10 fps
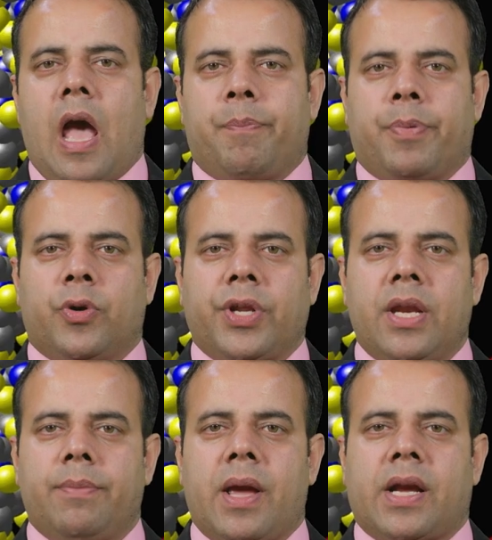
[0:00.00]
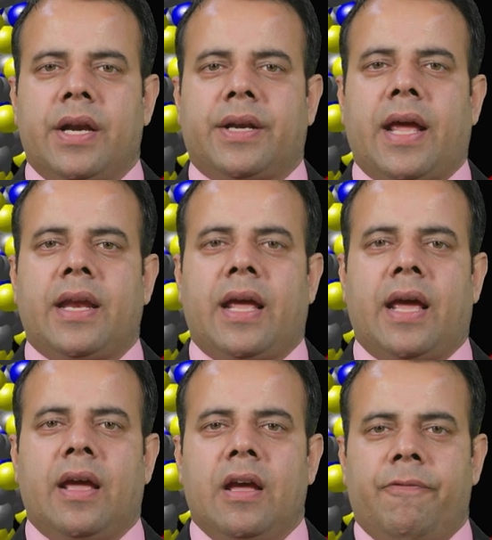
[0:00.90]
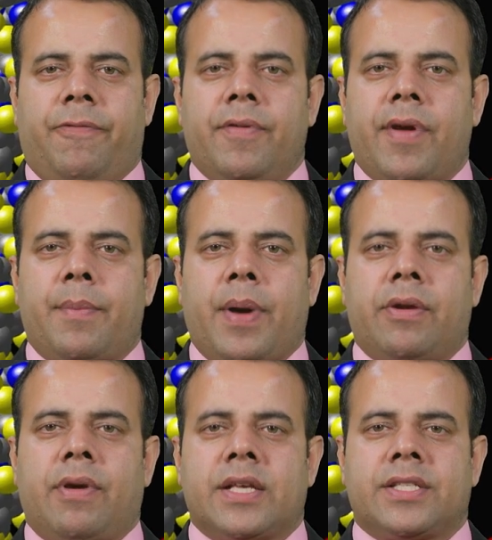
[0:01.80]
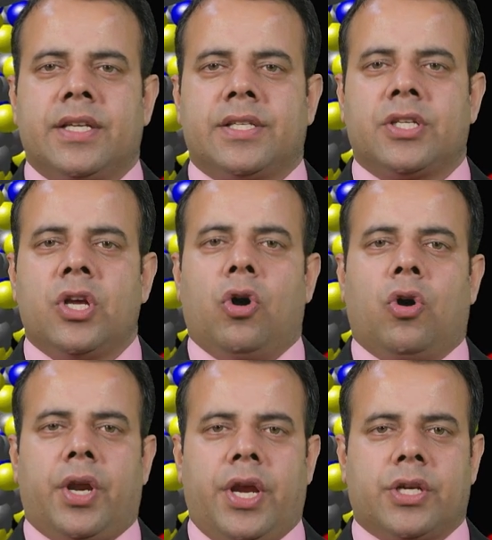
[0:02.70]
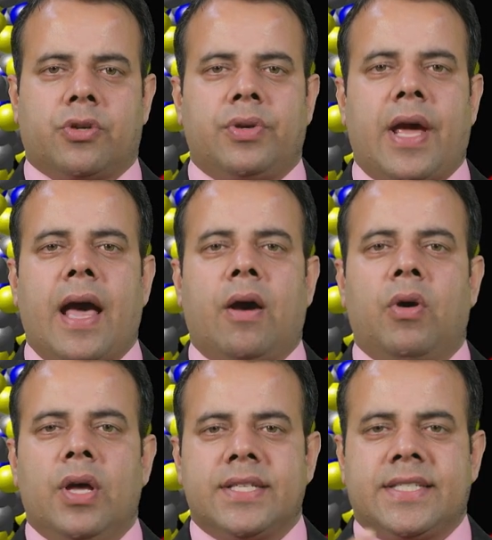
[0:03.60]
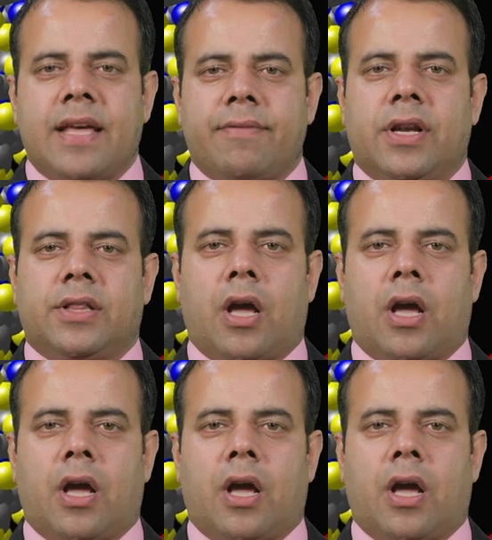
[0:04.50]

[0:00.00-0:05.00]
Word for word: A protein may contain a few amino acids or it could have several